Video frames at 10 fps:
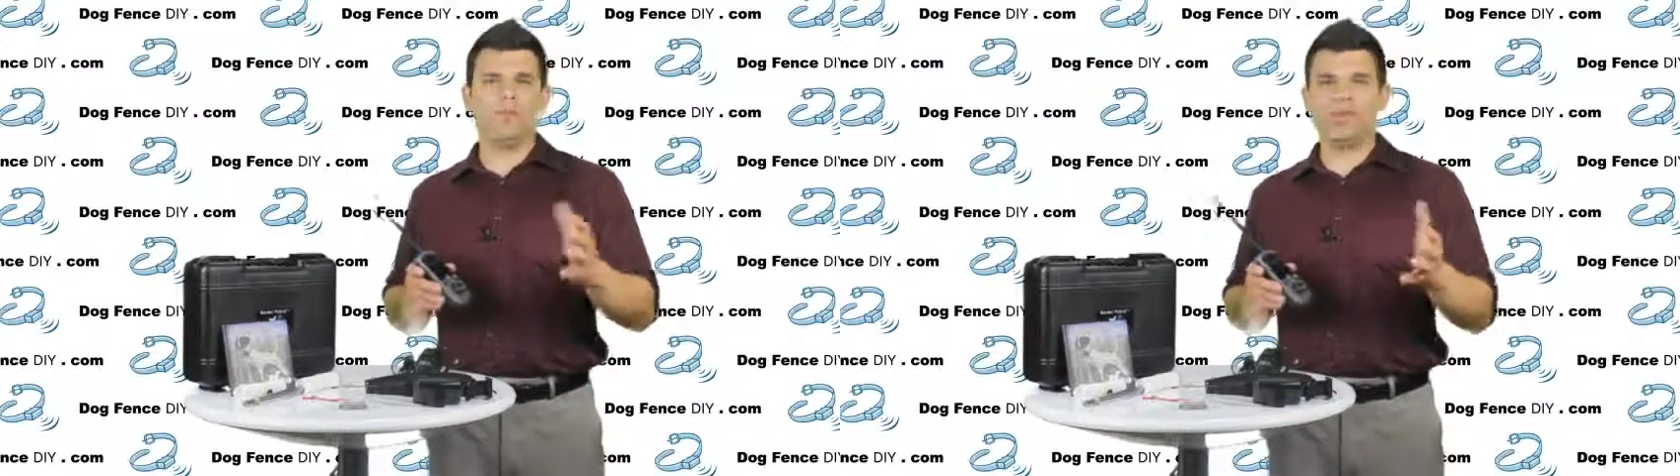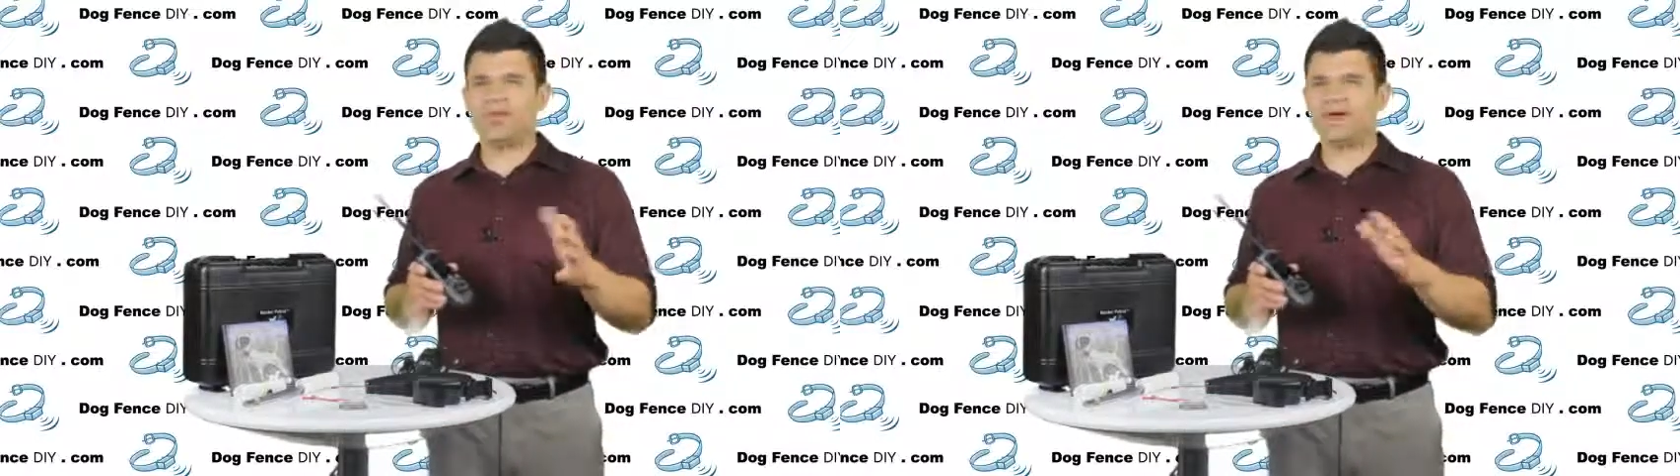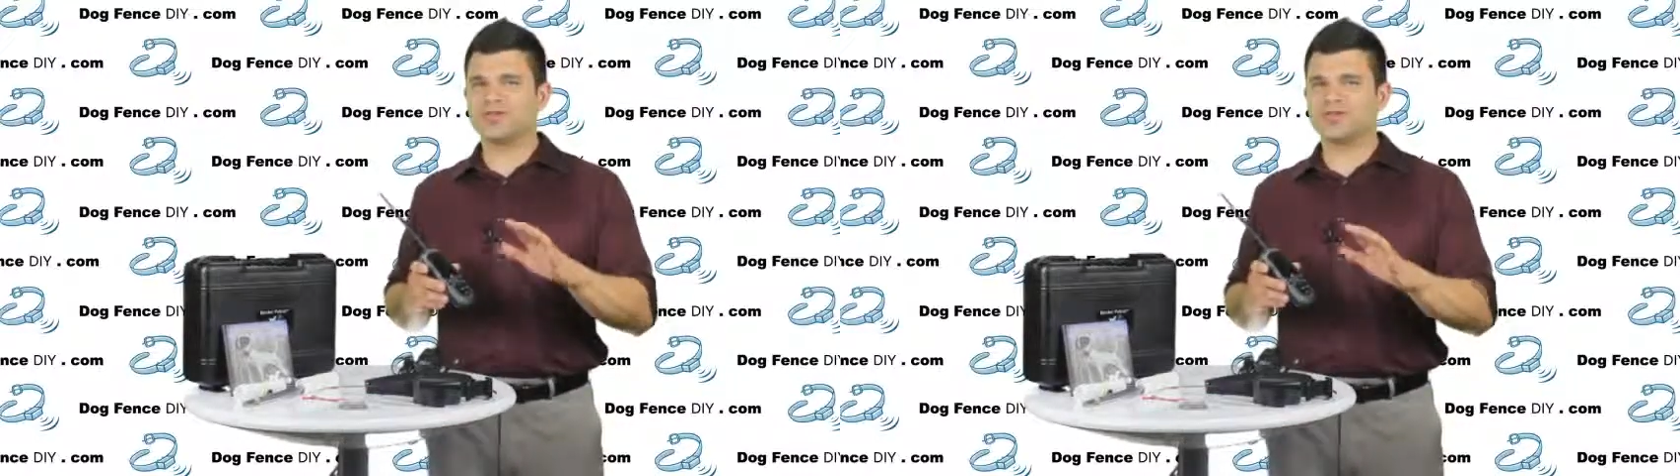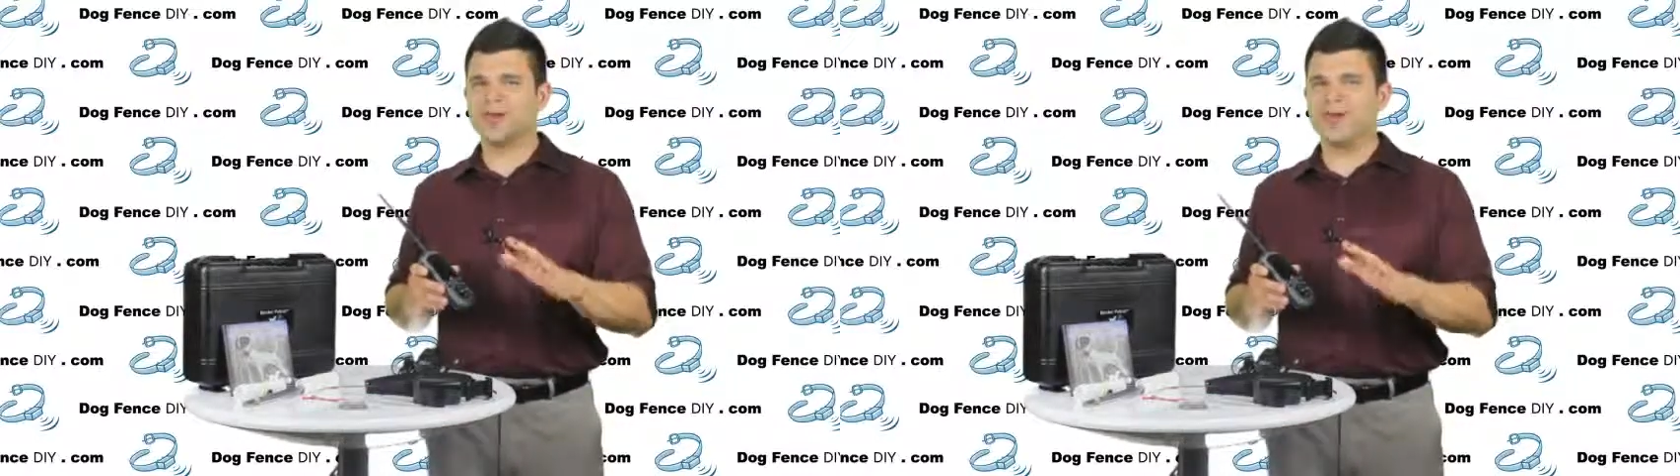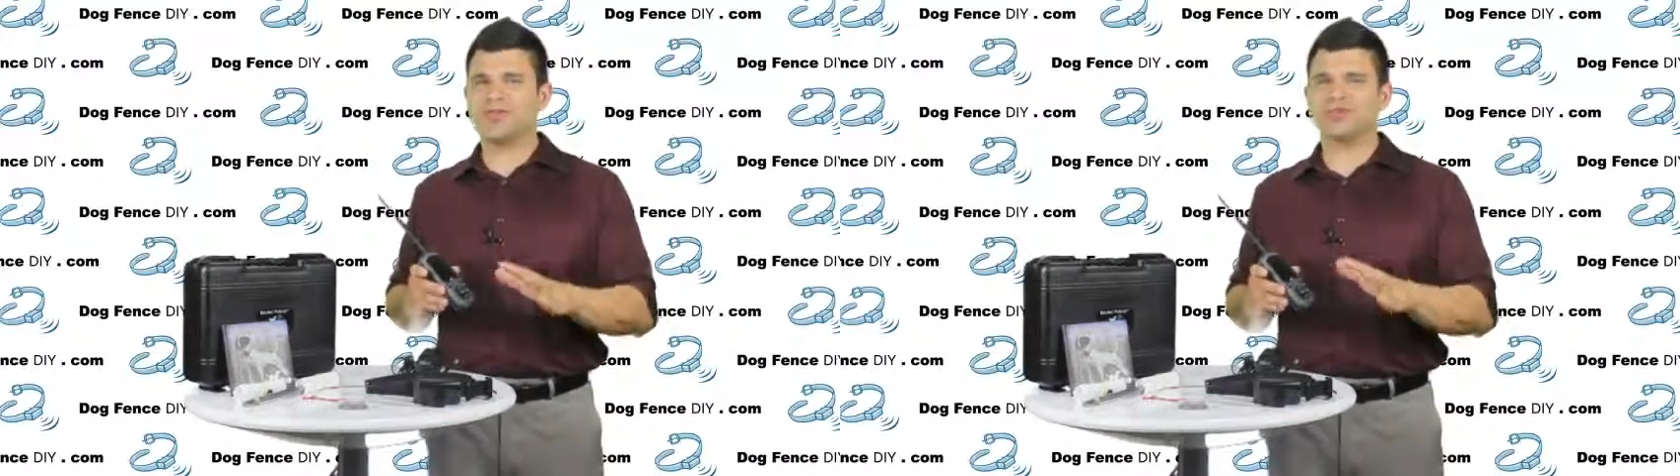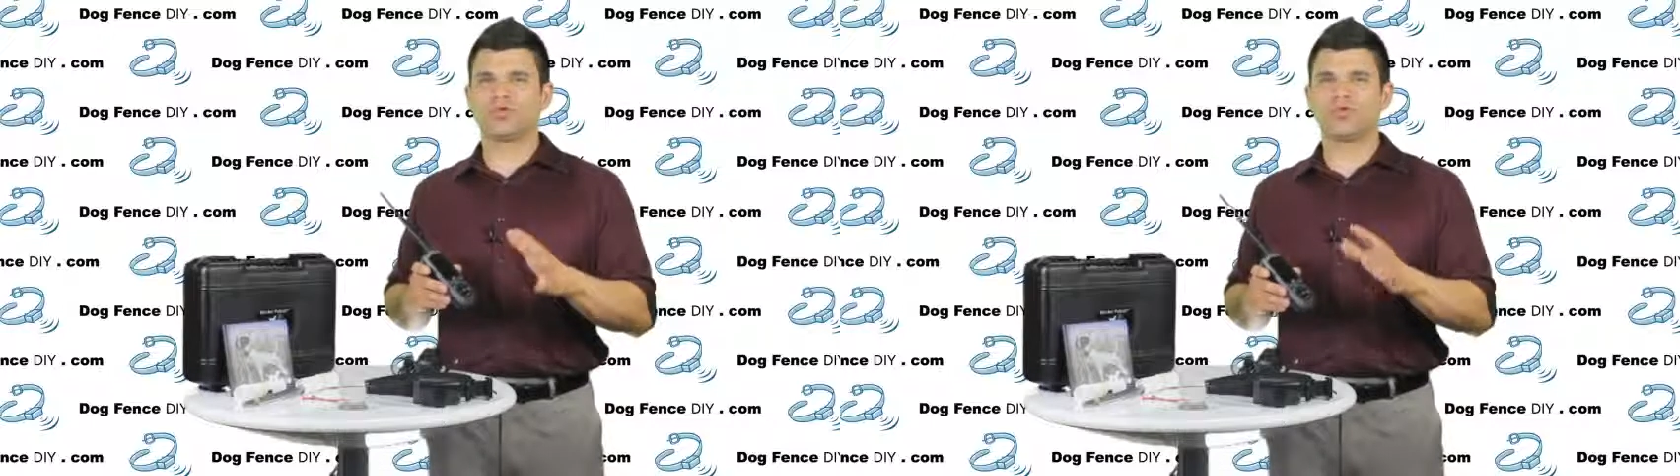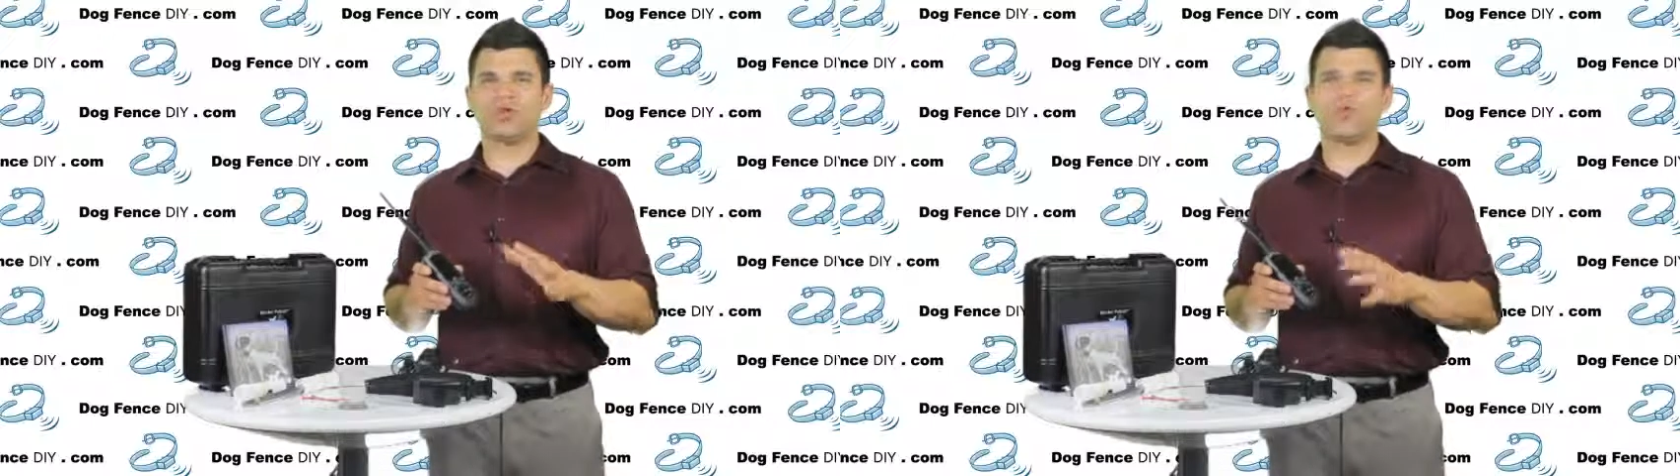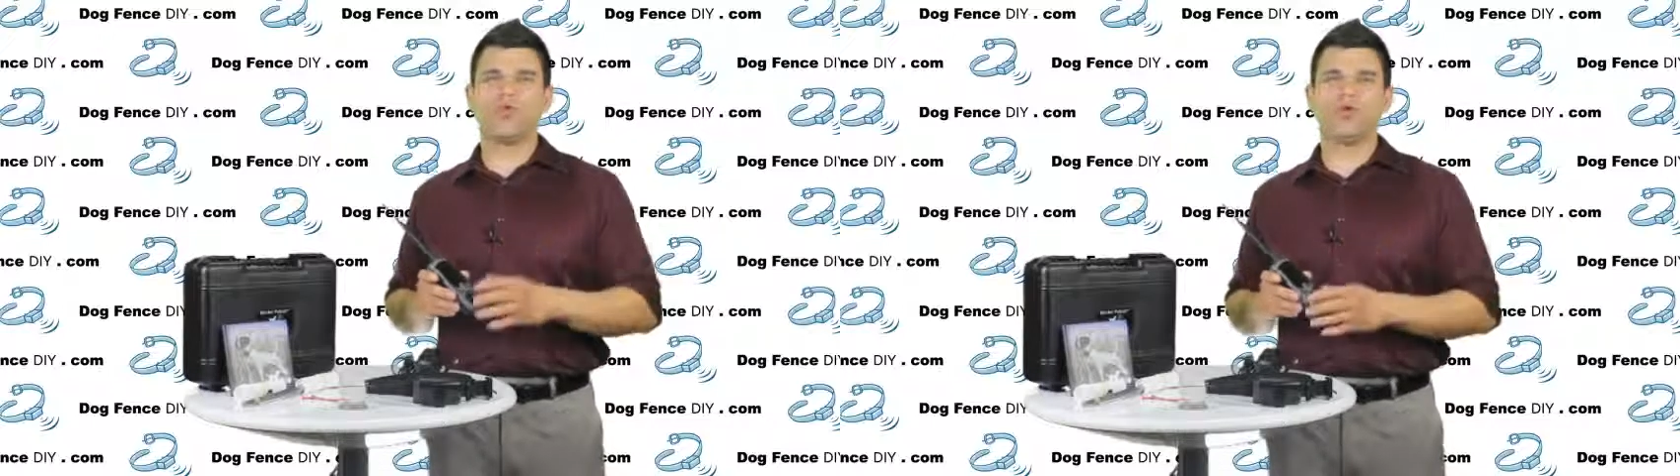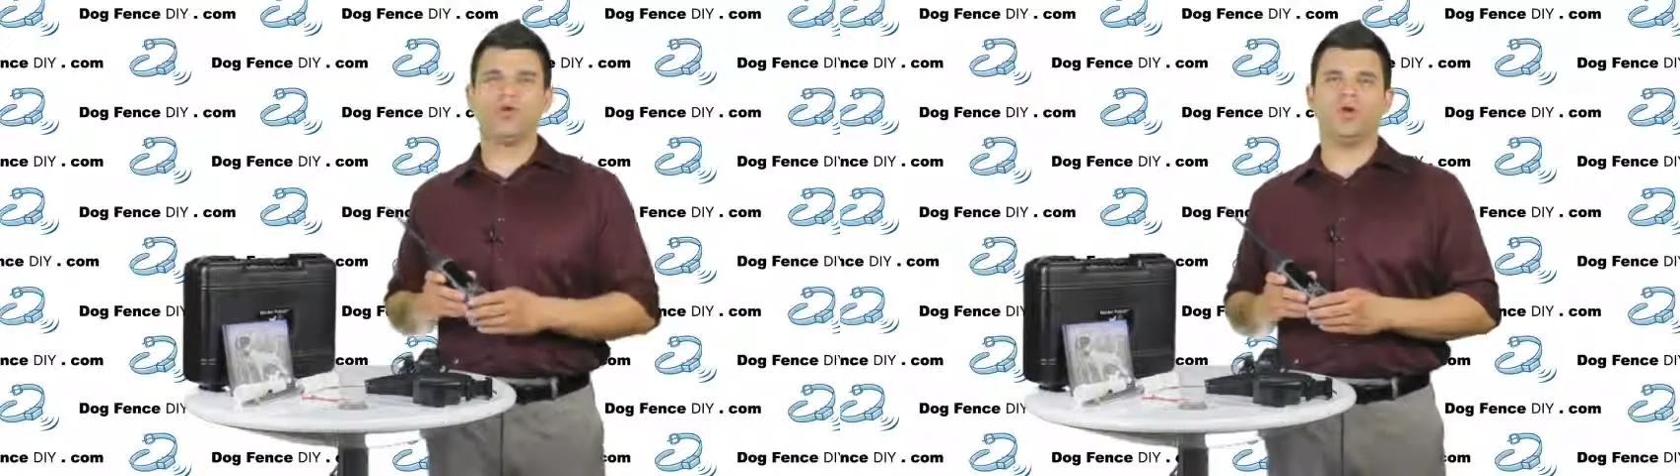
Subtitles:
plus minus 3 to 4